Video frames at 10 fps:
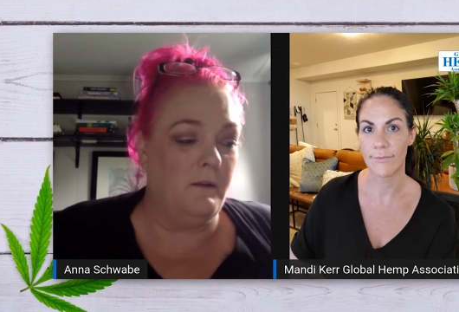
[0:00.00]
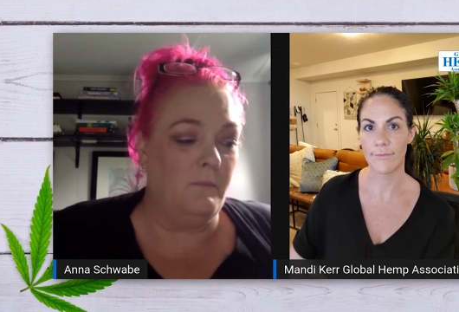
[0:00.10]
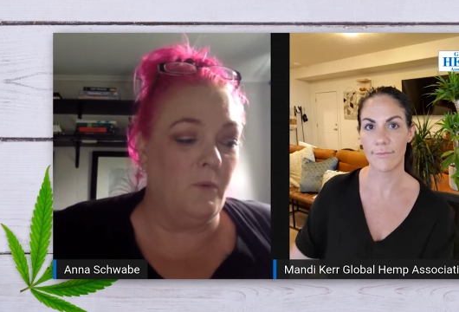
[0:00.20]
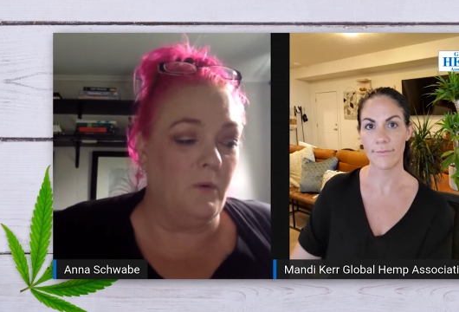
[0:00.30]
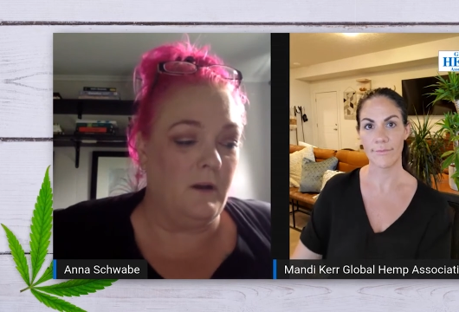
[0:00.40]

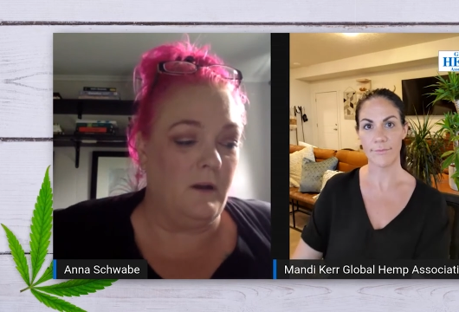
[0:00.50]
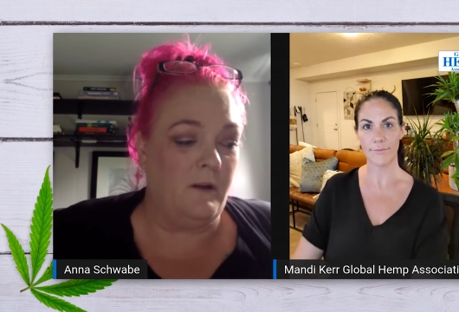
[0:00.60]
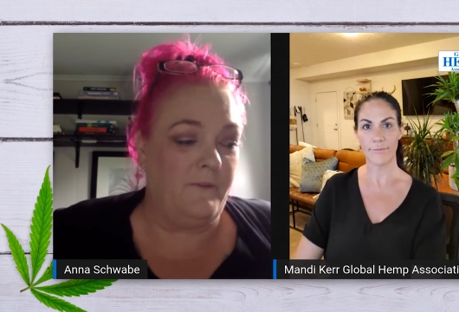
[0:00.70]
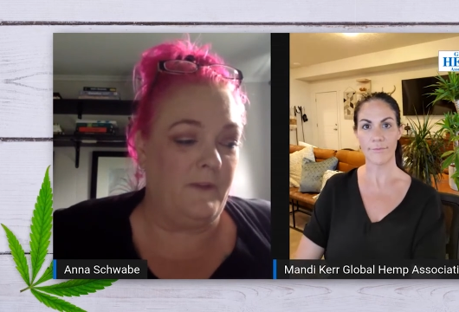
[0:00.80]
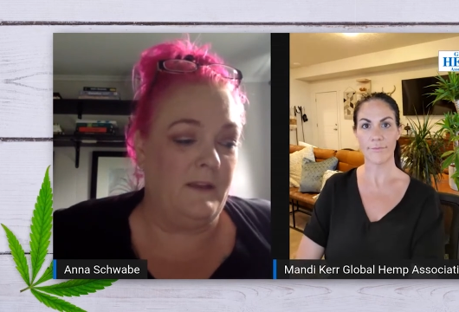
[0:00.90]
Speaker 1: more
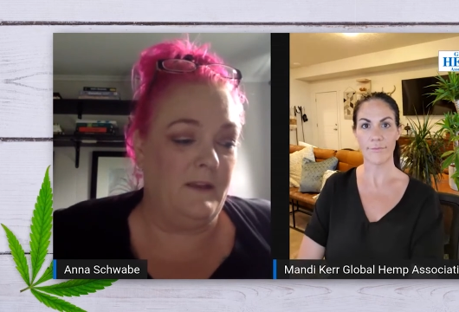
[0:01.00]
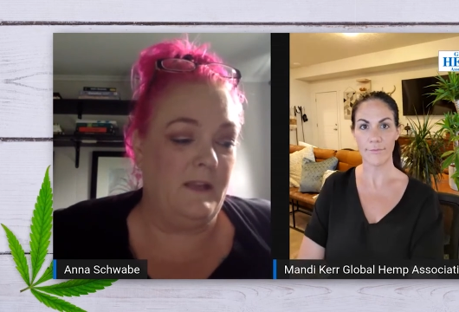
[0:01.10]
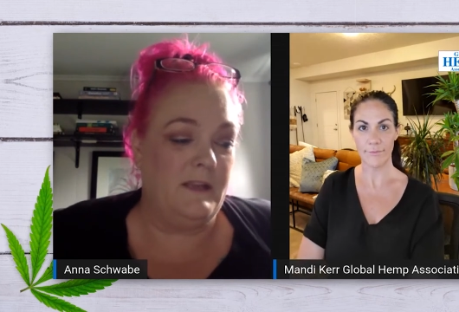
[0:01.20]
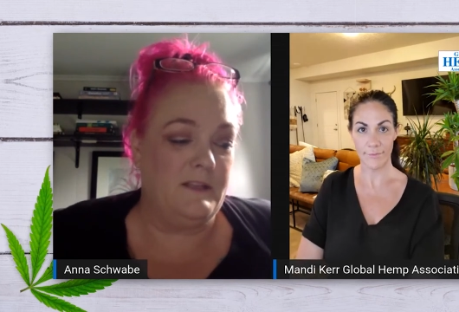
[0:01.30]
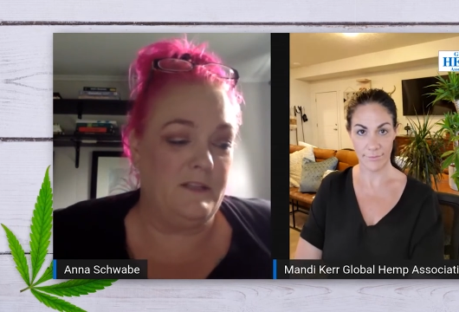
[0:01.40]
of an
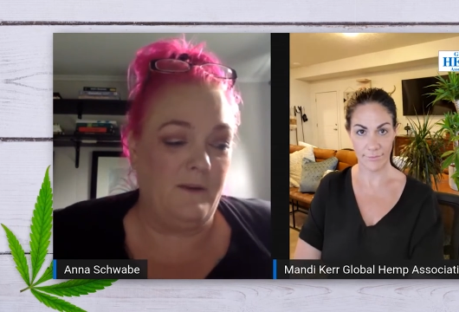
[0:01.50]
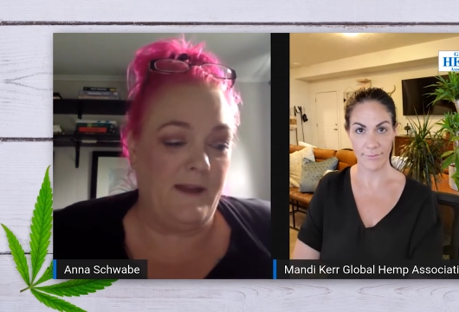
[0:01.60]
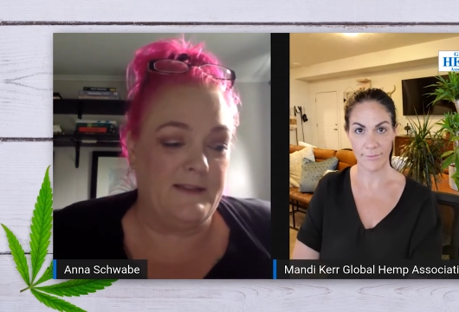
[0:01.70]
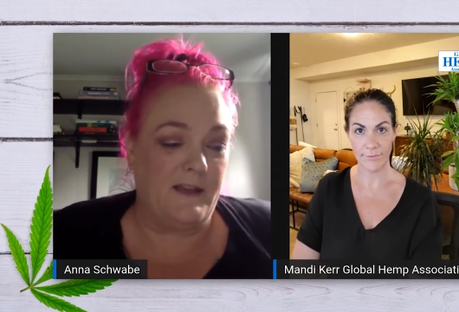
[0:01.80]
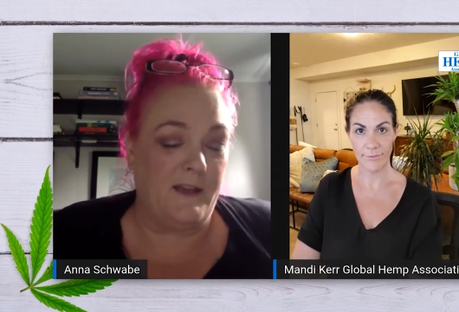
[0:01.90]
issue
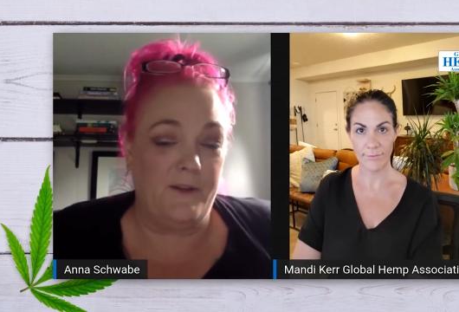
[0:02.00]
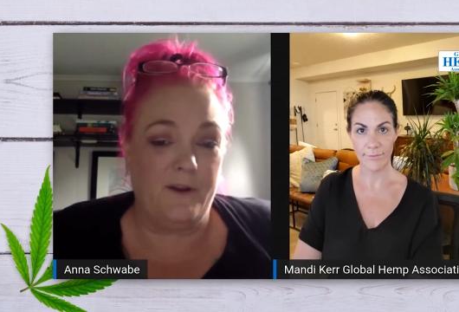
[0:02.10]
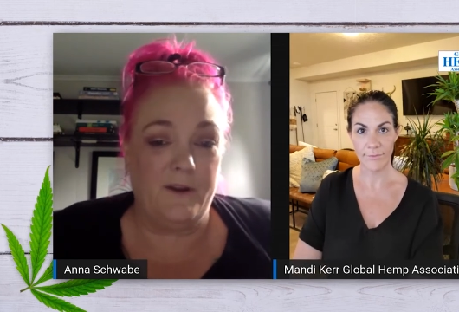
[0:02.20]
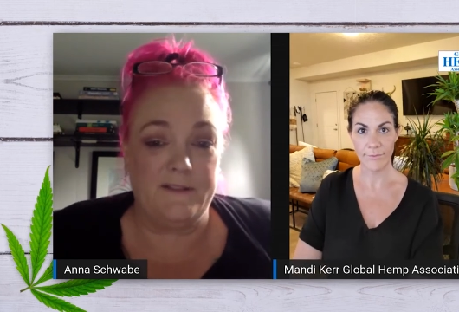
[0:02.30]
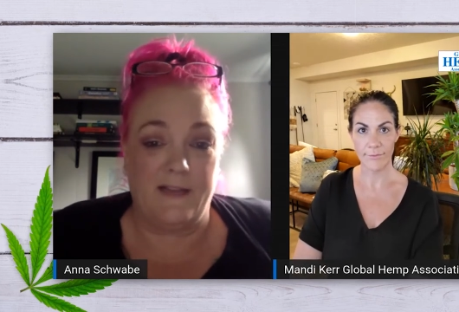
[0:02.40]
as
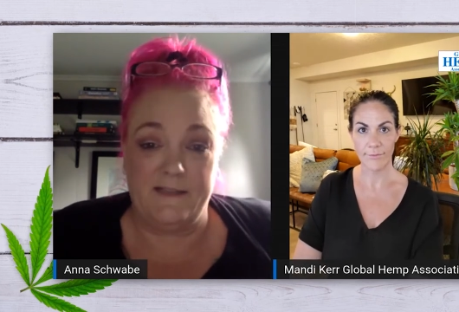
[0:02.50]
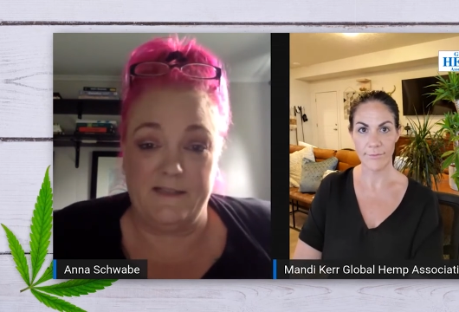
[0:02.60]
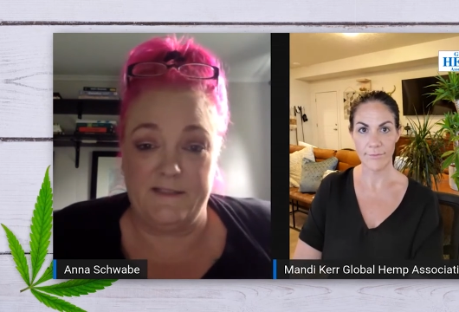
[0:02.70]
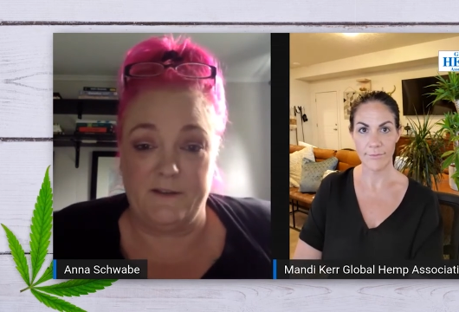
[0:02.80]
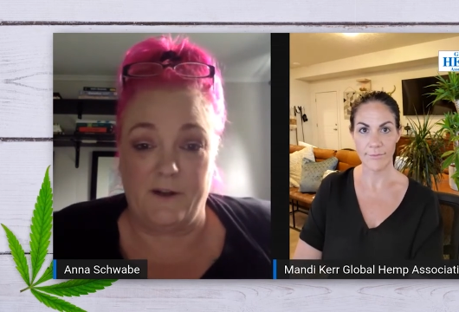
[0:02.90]
other
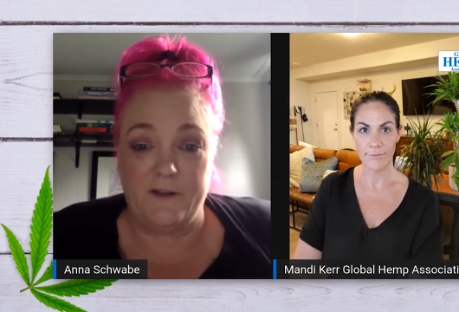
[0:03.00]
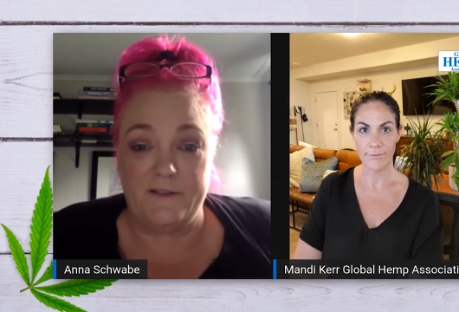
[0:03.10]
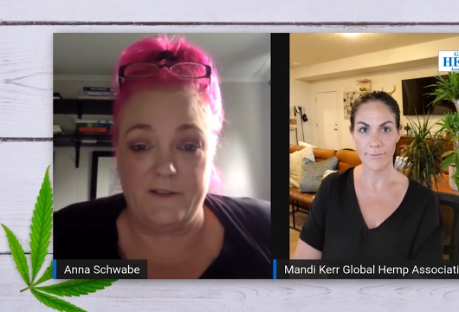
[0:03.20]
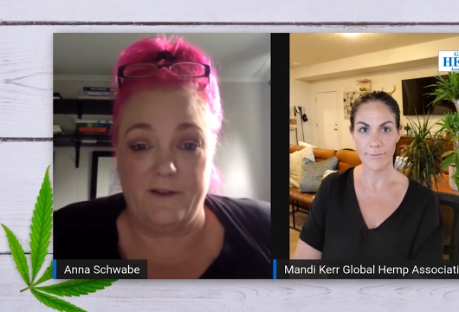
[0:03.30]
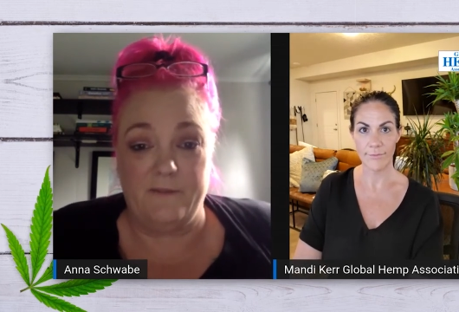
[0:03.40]
scientists are
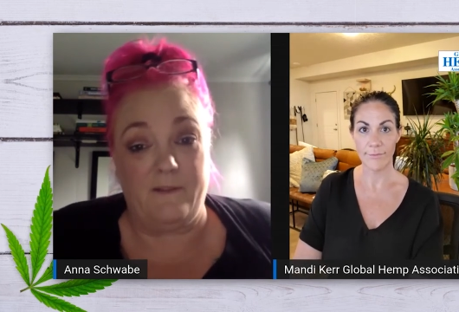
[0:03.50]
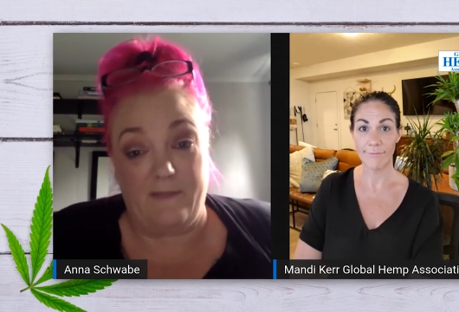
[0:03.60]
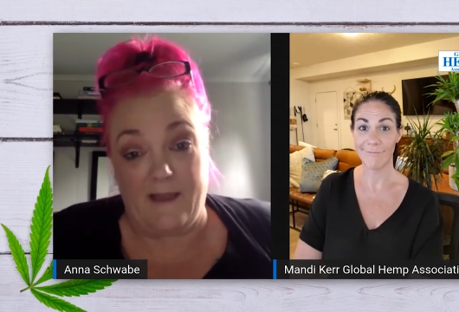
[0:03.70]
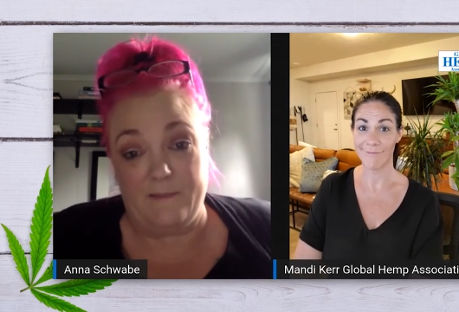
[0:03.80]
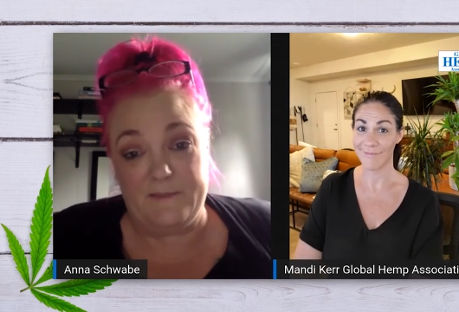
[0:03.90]
also, and
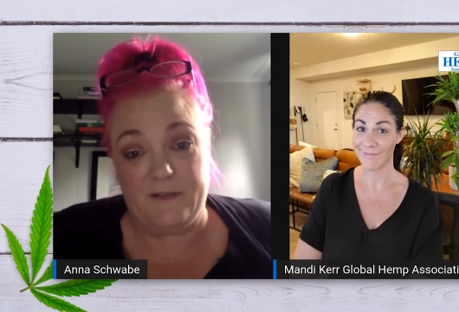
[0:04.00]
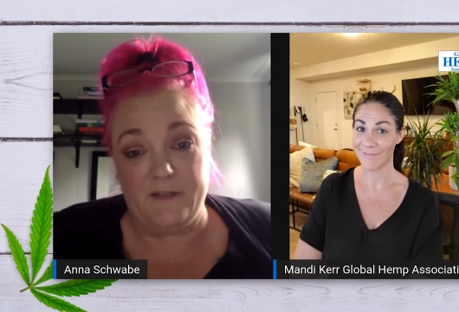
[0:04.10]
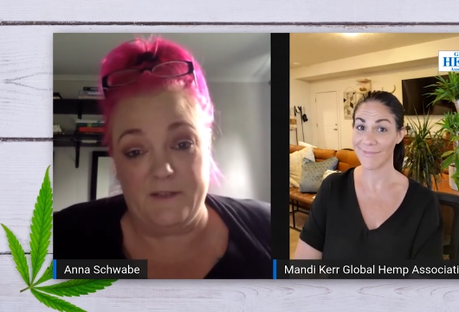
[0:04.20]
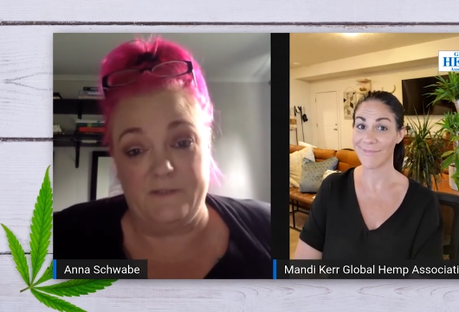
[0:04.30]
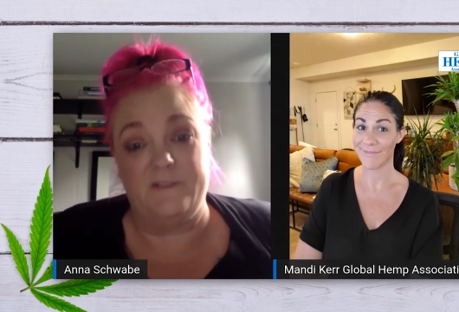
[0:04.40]
labs
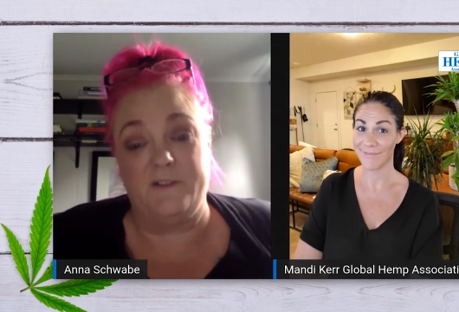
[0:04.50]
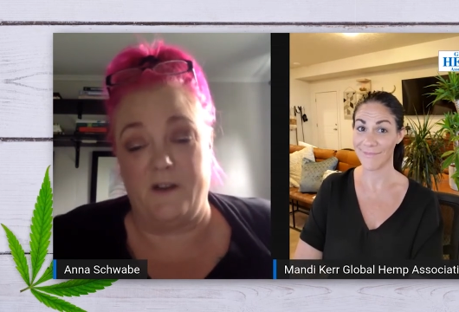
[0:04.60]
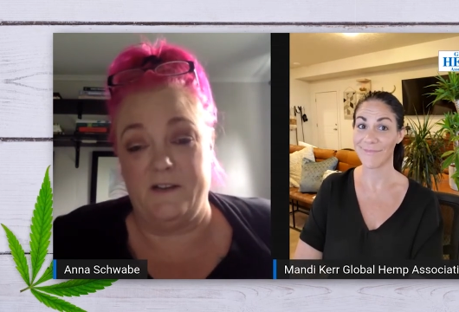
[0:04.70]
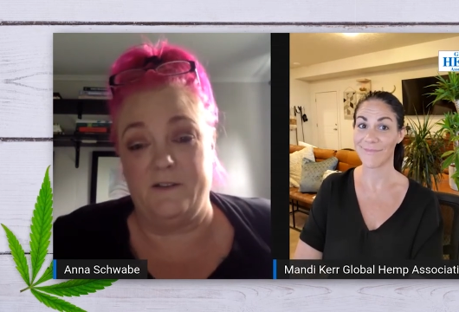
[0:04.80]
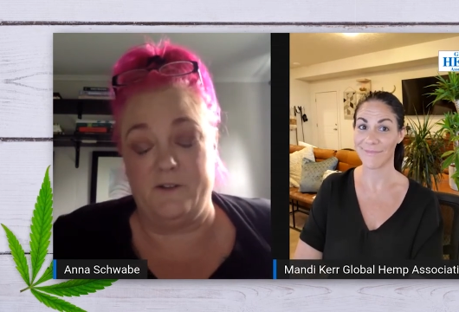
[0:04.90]
are starting to